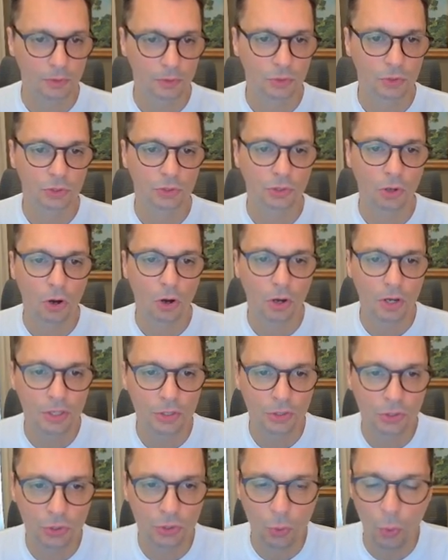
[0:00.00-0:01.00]
Star in
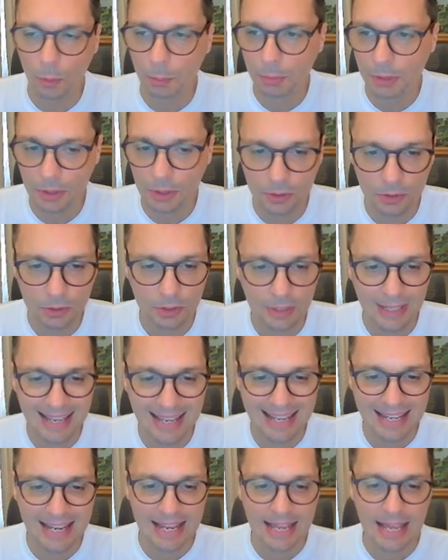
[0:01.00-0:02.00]
Scorpius,
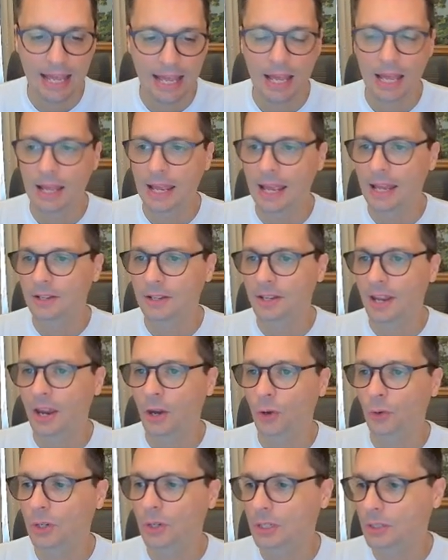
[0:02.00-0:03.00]

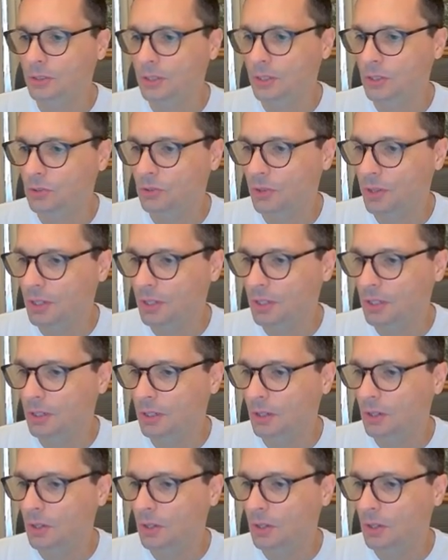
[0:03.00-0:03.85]
Antares is the